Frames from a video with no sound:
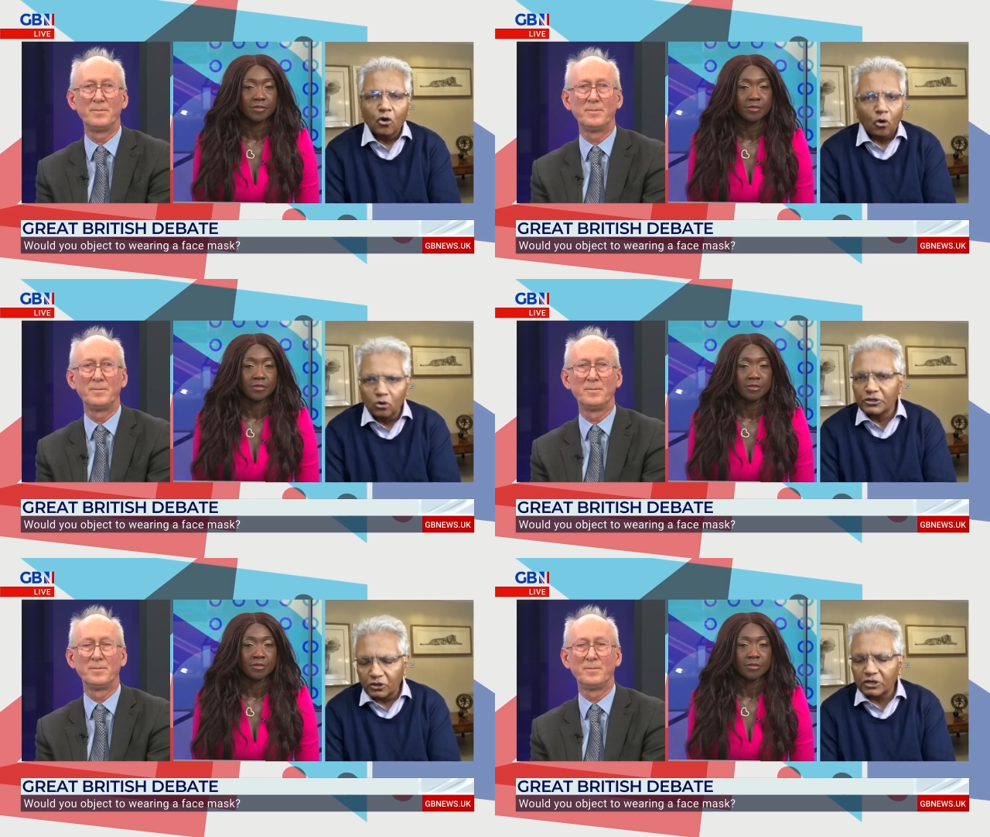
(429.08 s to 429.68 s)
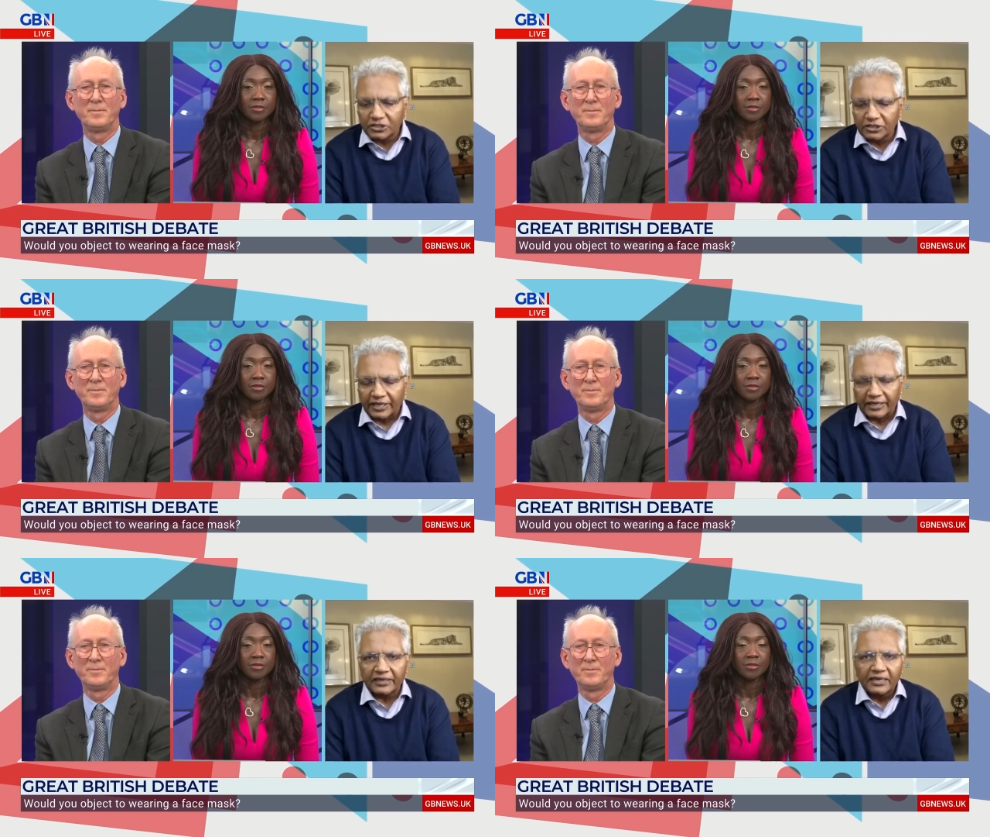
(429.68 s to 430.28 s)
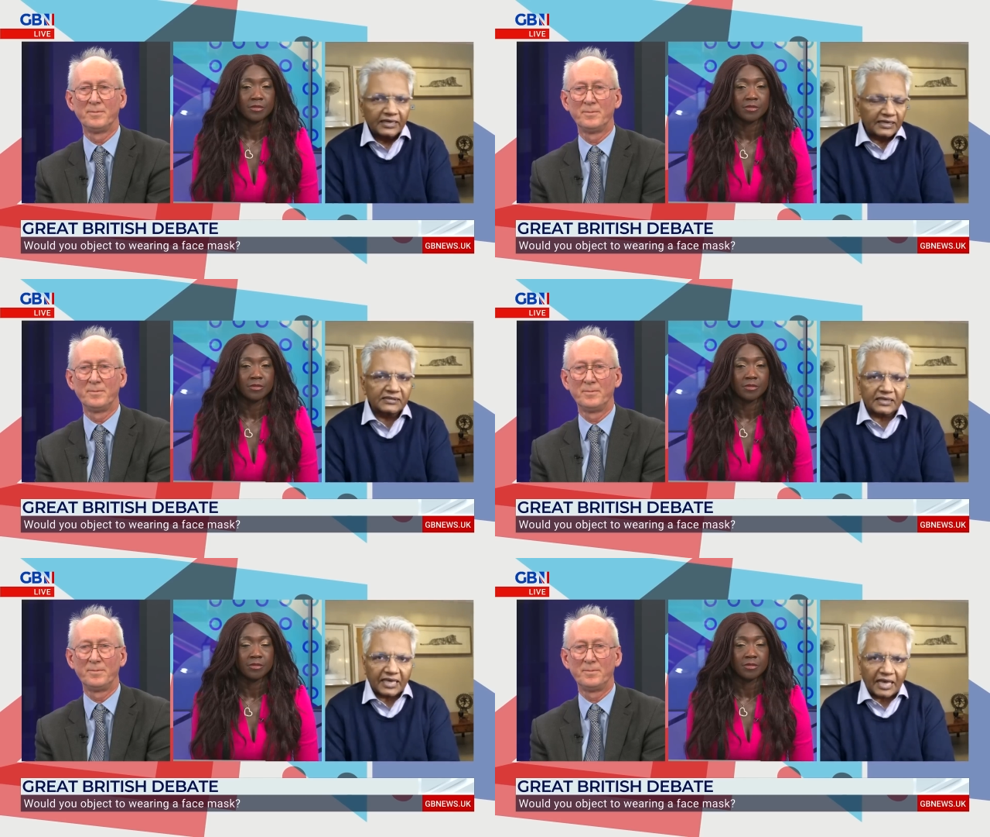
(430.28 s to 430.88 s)
Speaker 1: All you are doing is
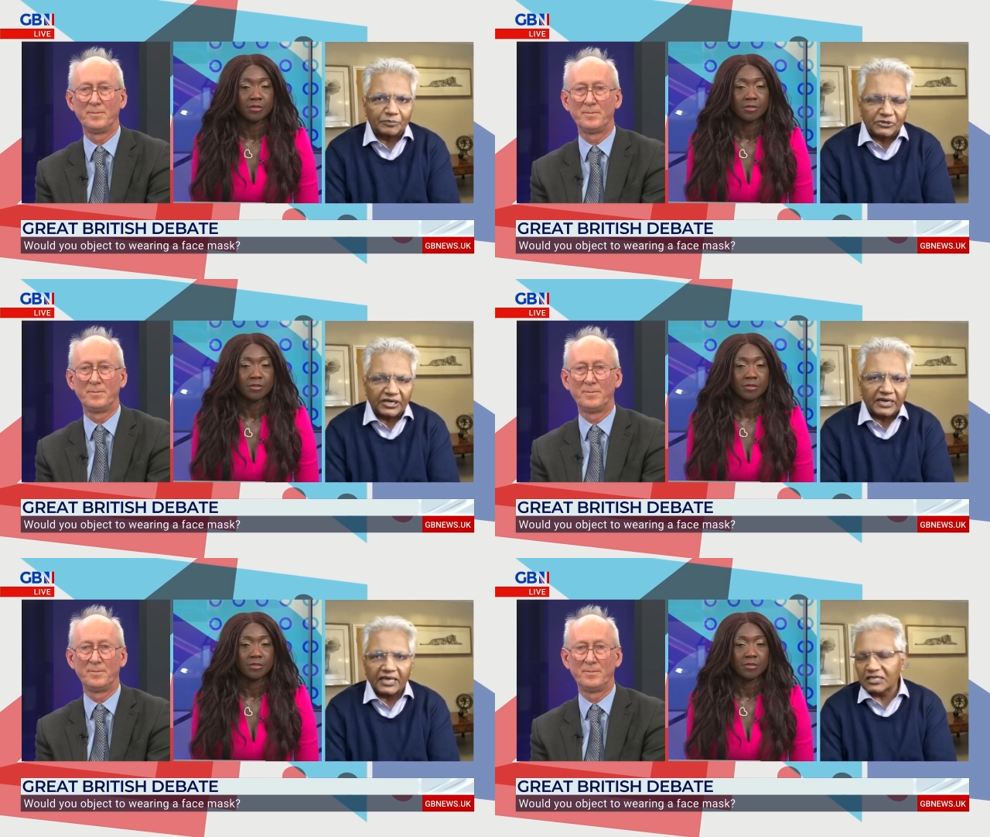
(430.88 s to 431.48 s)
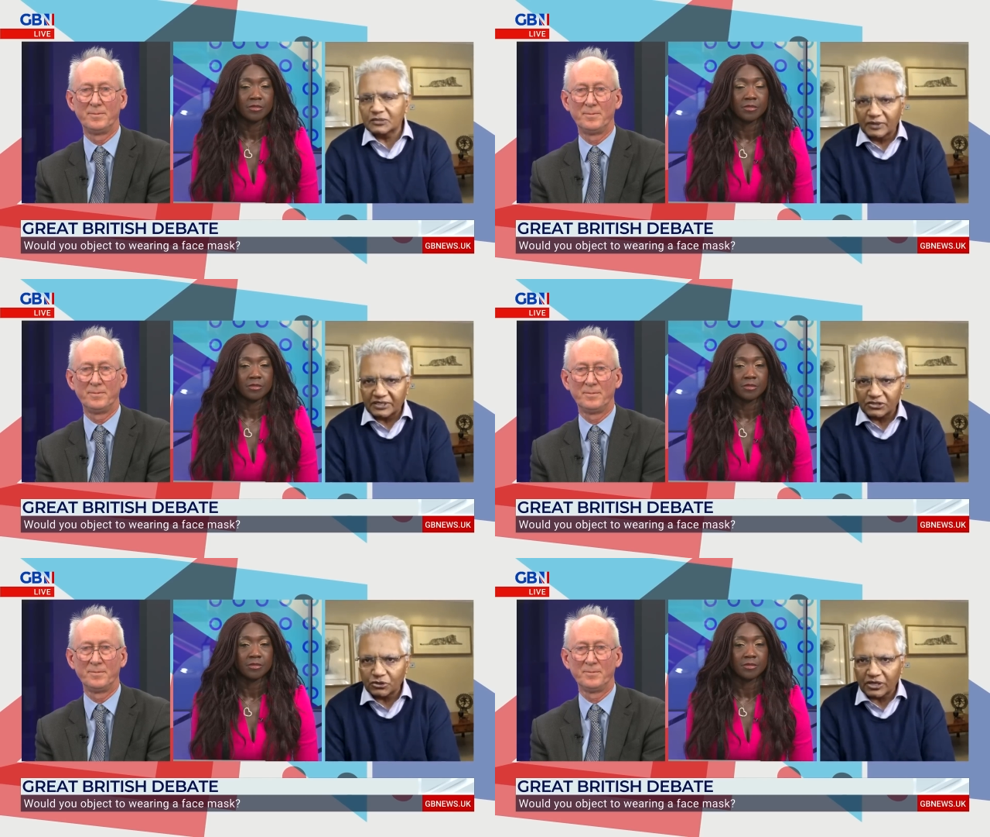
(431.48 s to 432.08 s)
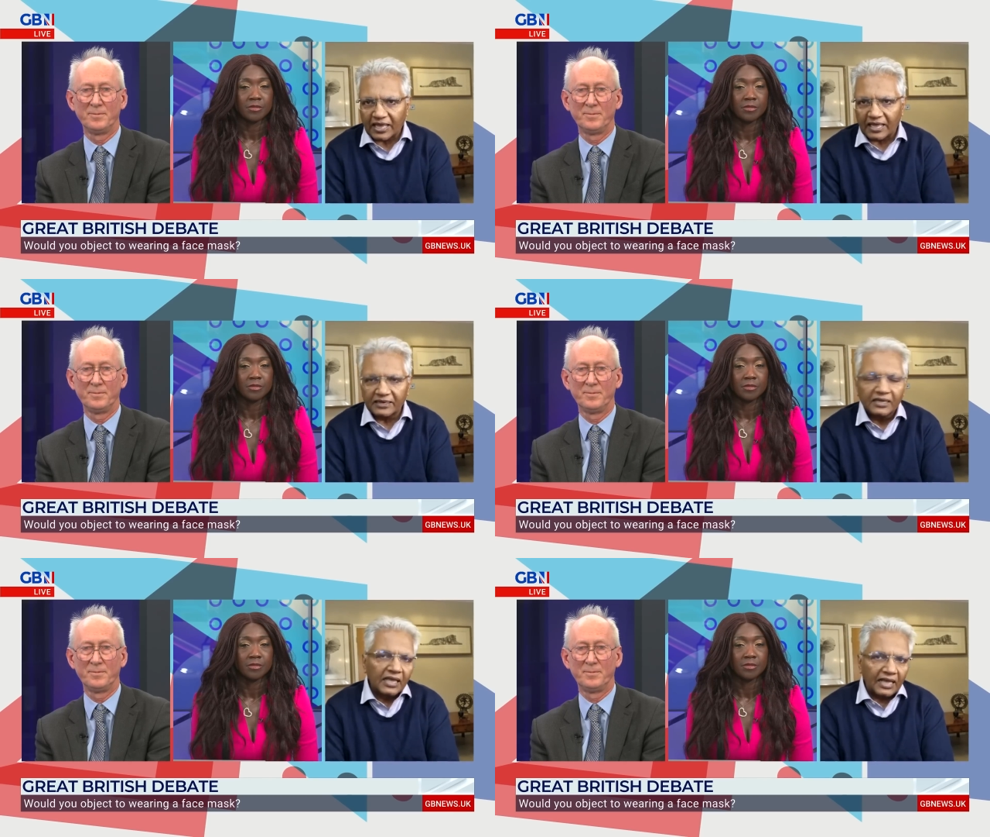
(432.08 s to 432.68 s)
capturing as much as you can,
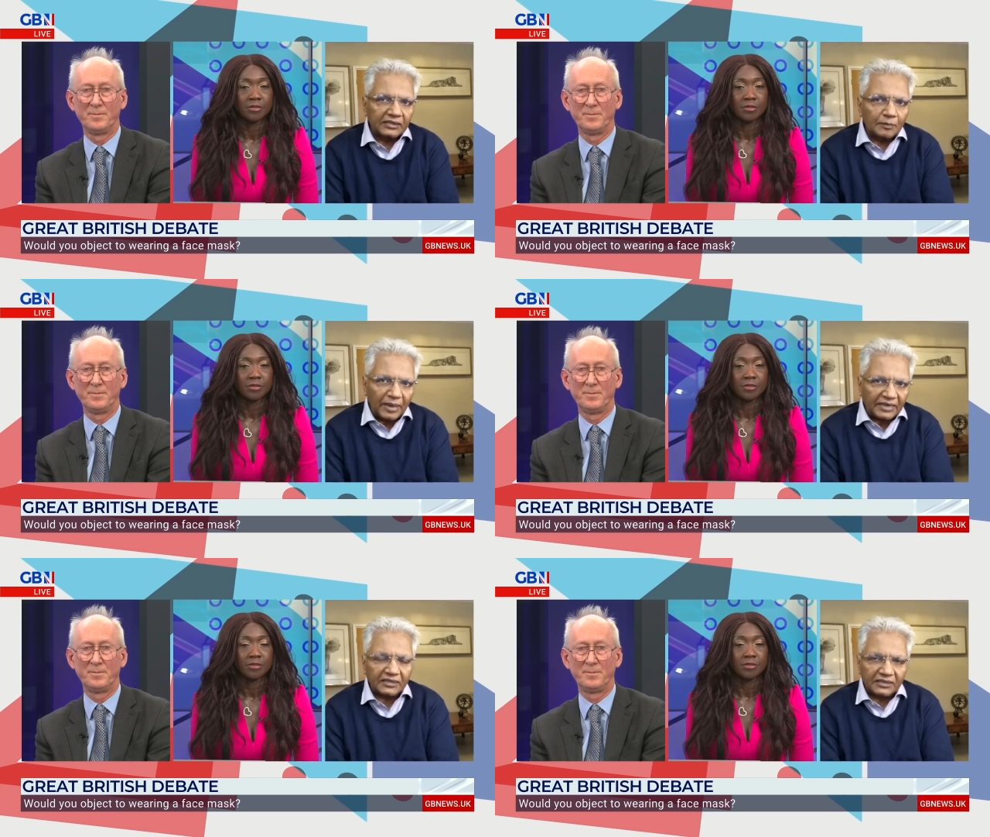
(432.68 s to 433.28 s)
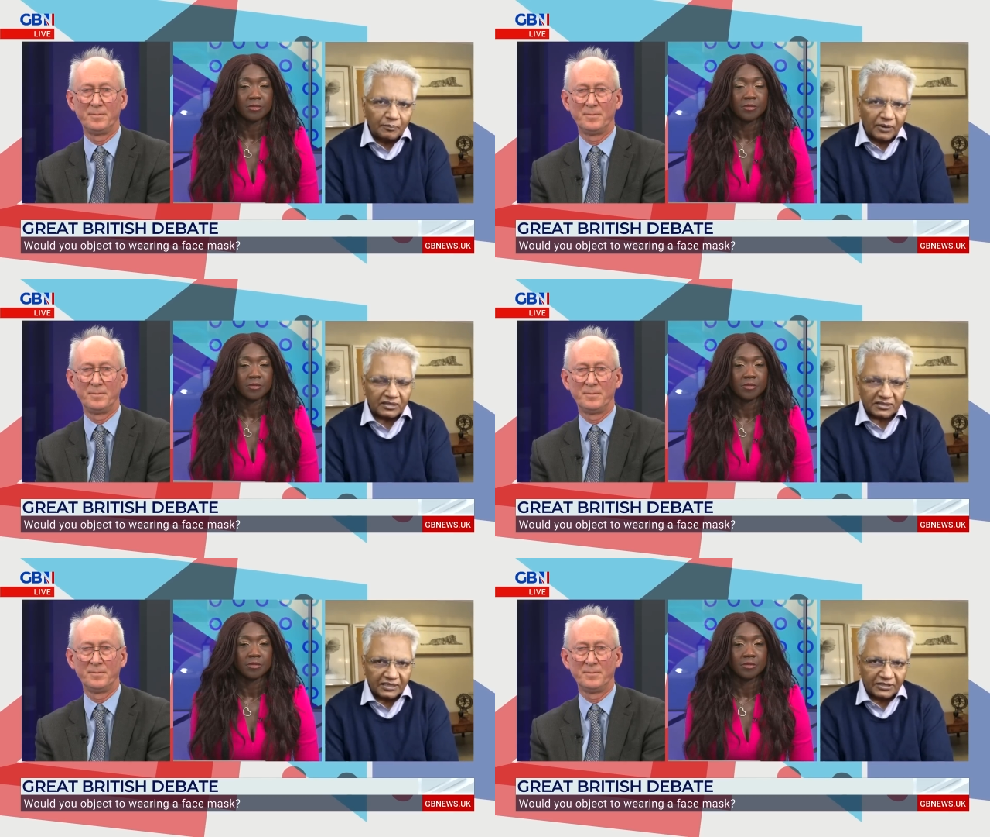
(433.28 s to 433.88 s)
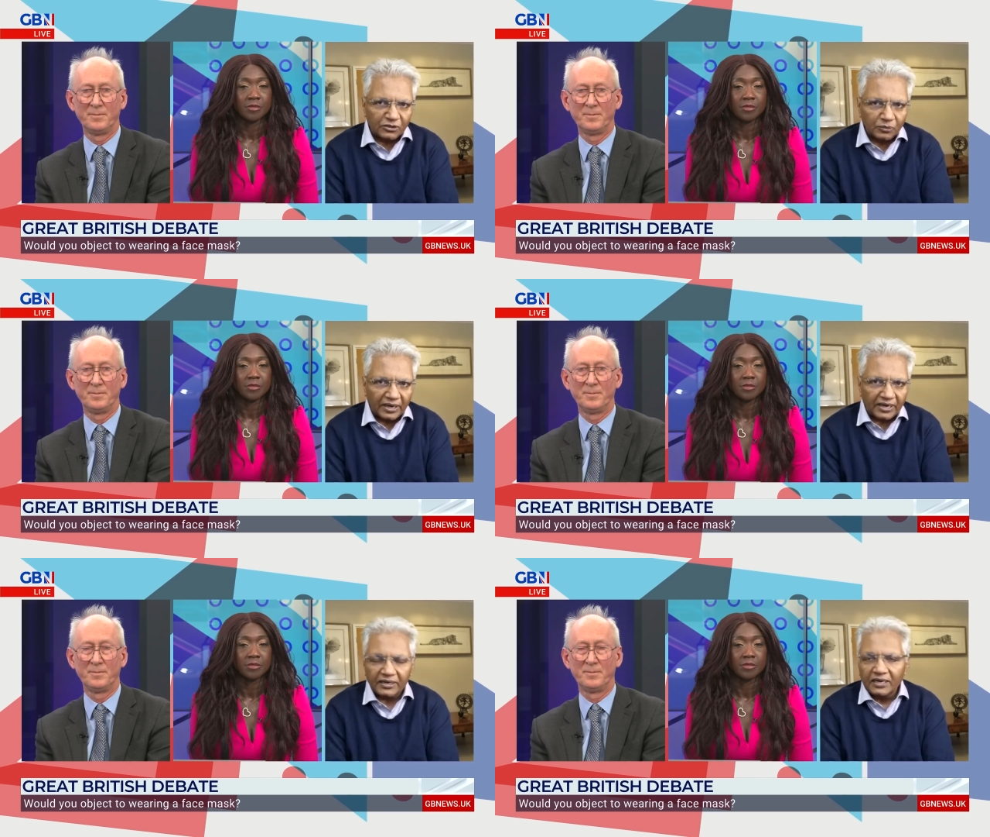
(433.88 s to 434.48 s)
and the better the mask that you
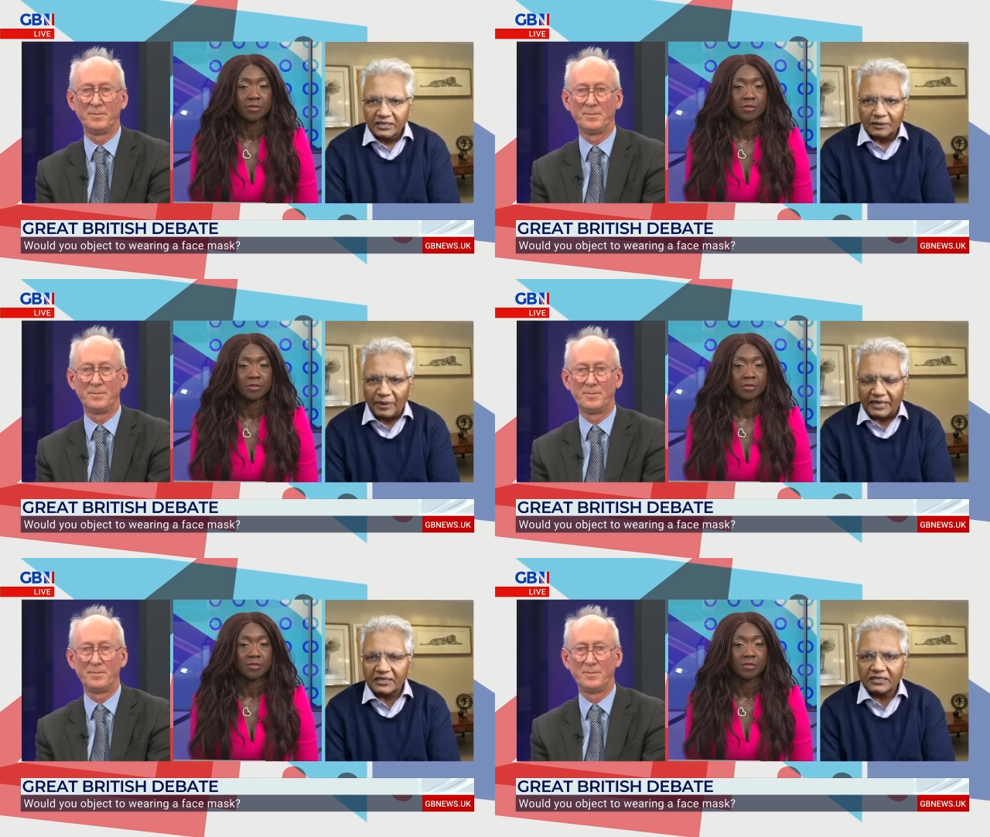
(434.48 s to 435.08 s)
wear, the better